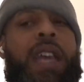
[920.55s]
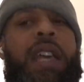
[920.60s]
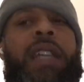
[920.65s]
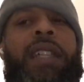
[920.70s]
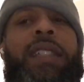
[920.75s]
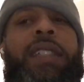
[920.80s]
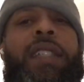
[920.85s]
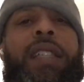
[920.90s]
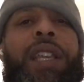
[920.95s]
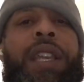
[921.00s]

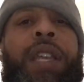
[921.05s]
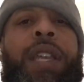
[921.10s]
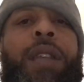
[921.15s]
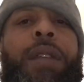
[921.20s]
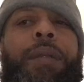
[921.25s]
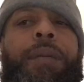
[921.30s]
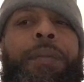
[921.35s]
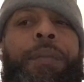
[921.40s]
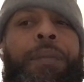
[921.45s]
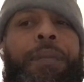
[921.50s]

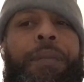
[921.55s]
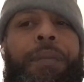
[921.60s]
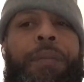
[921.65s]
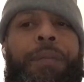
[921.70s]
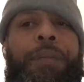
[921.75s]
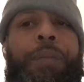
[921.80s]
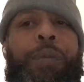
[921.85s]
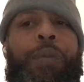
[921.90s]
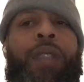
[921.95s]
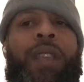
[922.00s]
See,
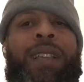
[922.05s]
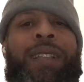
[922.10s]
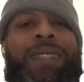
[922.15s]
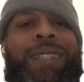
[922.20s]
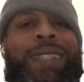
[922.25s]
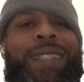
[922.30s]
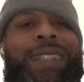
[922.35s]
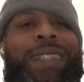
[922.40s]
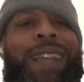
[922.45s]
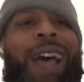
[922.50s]

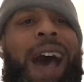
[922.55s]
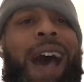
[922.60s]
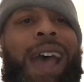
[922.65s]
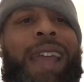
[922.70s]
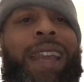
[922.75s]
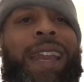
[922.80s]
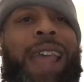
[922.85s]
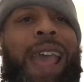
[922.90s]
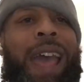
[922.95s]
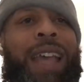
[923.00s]

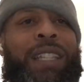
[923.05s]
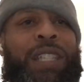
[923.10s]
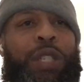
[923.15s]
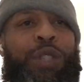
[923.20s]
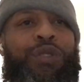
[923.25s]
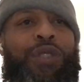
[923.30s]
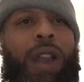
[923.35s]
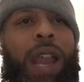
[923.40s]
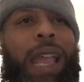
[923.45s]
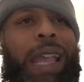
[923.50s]
society has
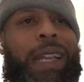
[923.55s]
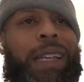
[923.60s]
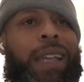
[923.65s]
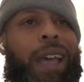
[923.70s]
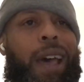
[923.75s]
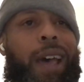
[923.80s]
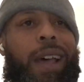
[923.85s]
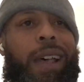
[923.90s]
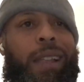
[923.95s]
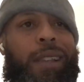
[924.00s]
trained
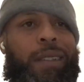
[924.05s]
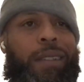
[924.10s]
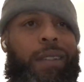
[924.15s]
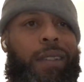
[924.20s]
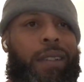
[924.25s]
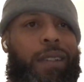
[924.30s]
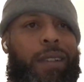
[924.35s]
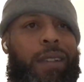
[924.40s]
us